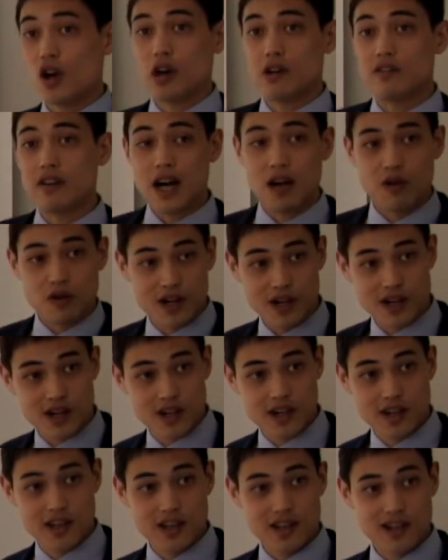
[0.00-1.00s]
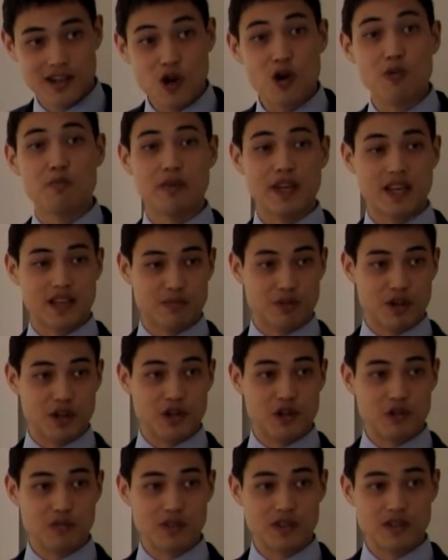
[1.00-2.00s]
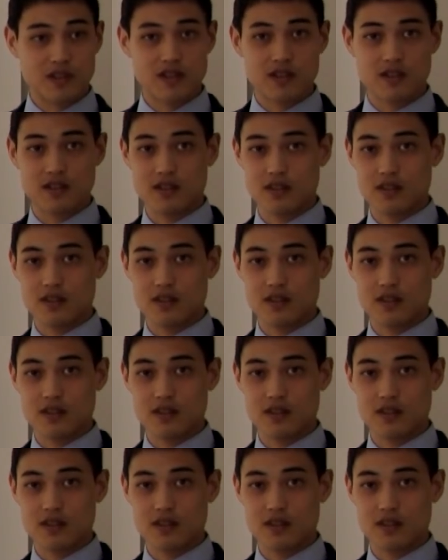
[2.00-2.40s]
of our complex polynomials.